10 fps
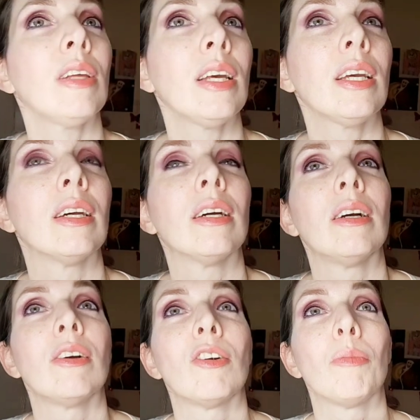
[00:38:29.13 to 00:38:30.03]
her immune
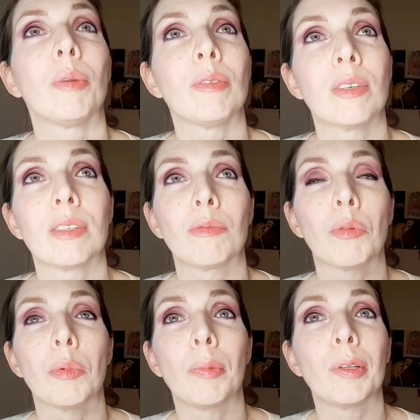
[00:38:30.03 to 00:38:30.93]
system will be built up a
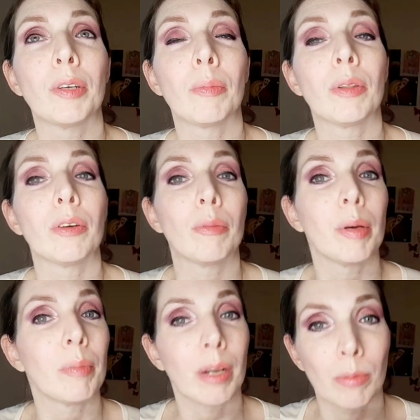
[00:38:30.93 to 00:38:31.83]
little bit, but I'm sure
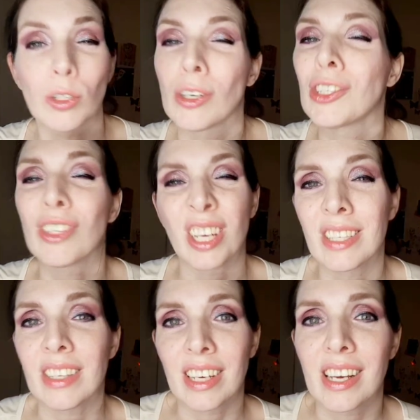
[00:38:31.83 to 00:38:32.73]
she'll get sick again
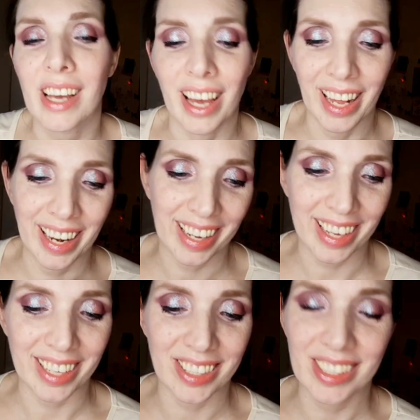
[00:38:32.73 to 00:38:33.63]
because
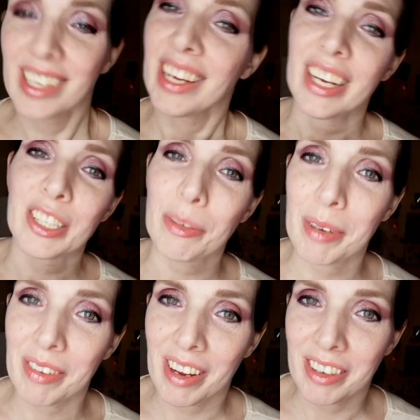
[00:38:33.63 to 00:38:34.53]
she'll be around new
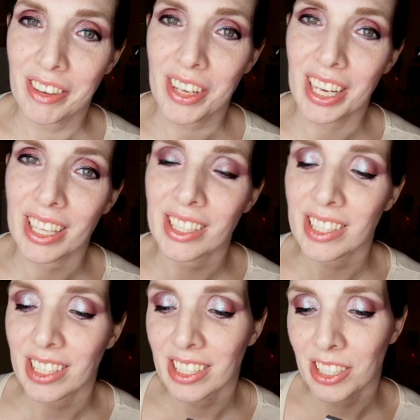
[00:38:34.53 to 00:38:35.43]
kids and new
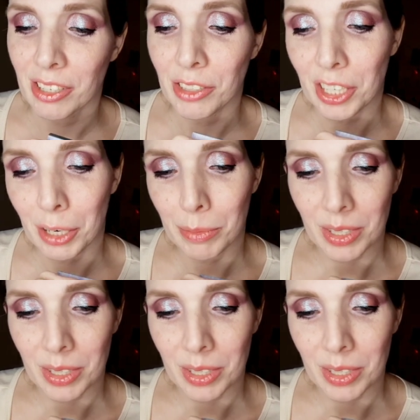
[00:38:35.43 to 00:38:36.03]
germs and stuff.